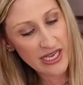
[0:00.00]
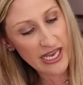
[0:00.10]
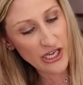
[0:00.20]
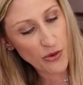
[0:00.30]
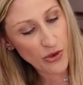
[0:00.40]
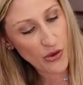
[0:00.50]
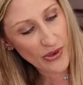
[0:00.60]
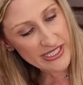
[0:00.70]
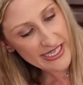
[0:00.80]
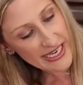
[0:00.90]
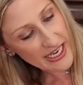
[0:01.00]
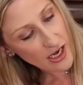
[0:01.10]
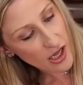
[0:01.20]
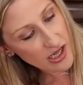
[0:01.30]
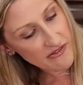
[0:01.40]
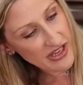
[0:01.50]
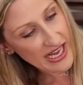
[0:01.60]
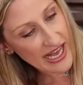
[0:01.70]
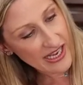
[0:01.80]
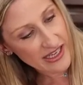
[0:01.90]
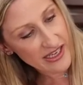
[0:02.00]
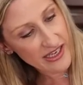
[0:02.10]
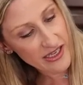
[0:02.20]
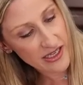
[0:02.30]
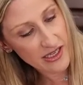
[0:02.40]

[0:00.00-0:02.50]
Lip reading: And you are going to get all of it added